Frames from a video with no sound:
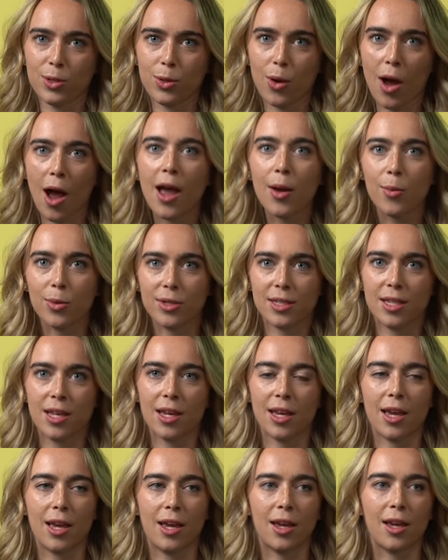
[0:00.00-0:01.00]
So I was
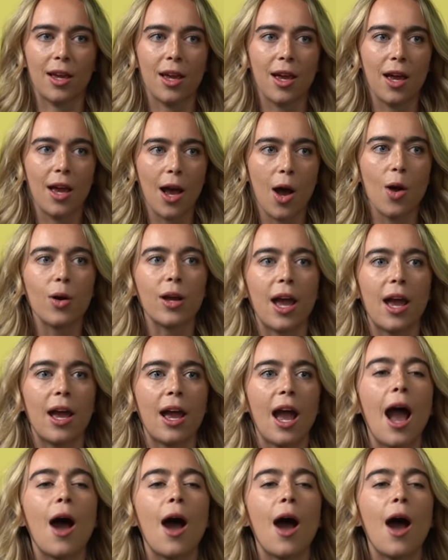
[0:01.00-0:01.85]
thinking, okay,